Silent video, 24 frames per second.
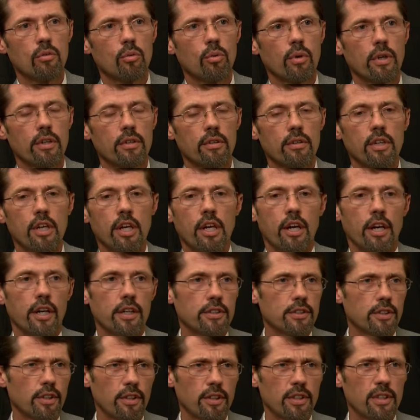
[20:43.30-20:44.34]
where
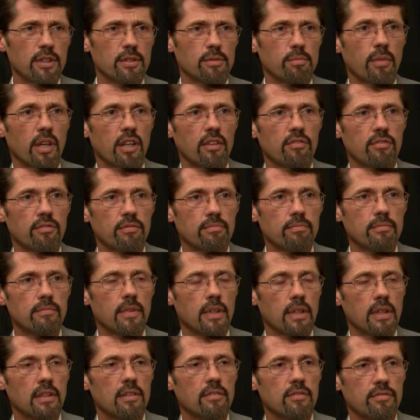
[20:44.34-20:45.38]
attorneys may
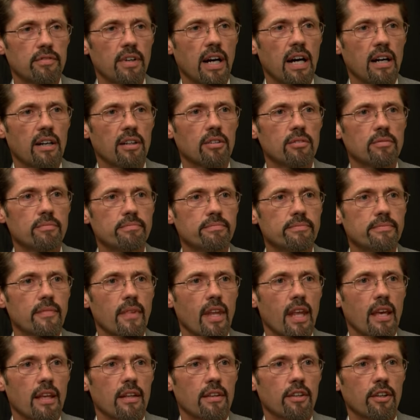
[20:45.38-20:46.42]
file
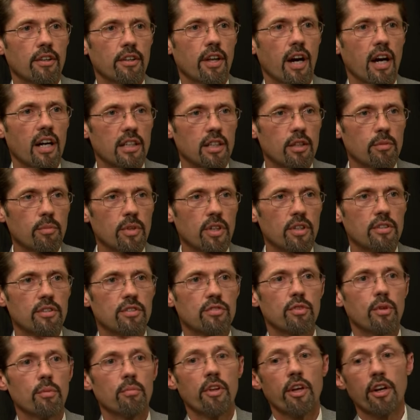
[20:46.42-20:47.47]
their documents
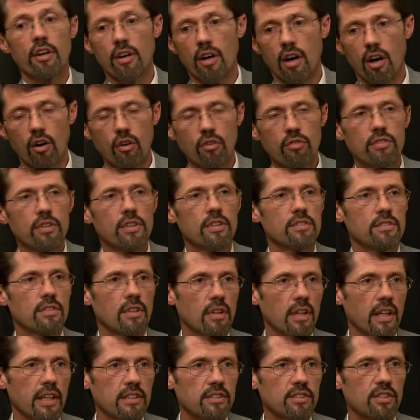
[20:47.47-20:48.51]
from their office
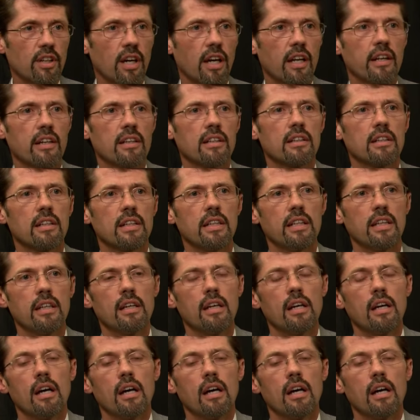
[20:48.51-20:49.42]
electronically.